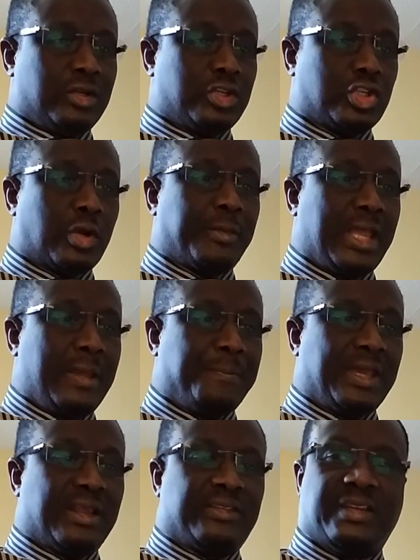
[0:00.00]
Some
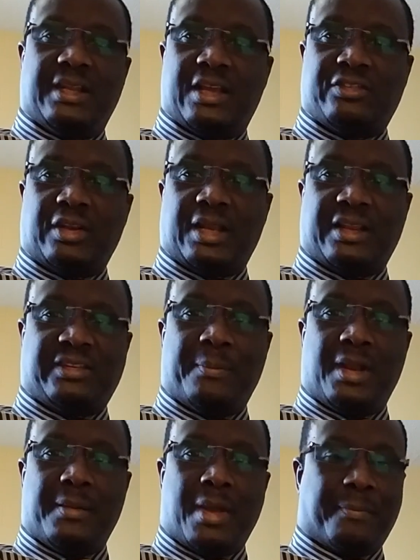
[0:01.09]
APRC National
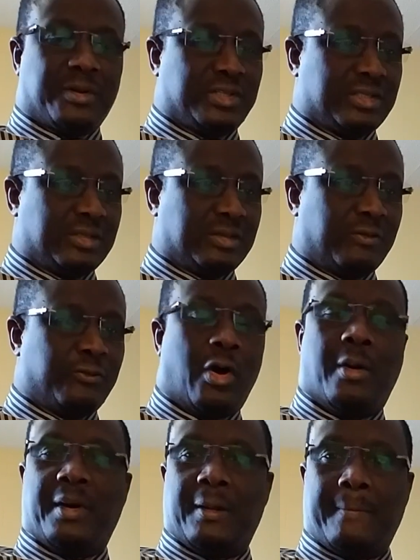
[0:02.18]
Assembly members,
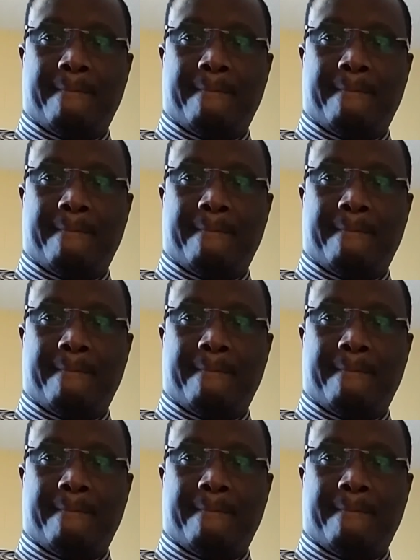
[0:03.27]
former